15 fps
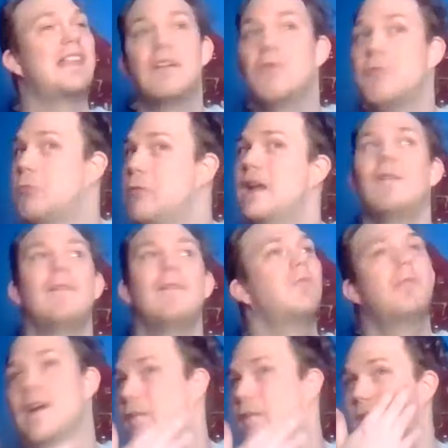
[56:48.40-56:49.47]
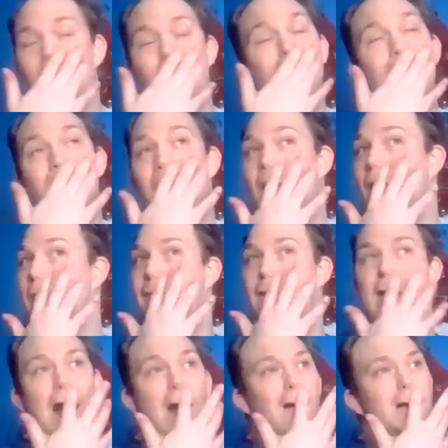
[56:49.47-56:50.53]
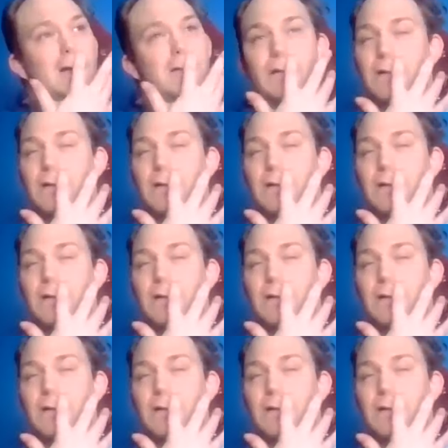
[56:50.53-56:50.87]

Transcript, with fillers: they really, really are. Um, they're,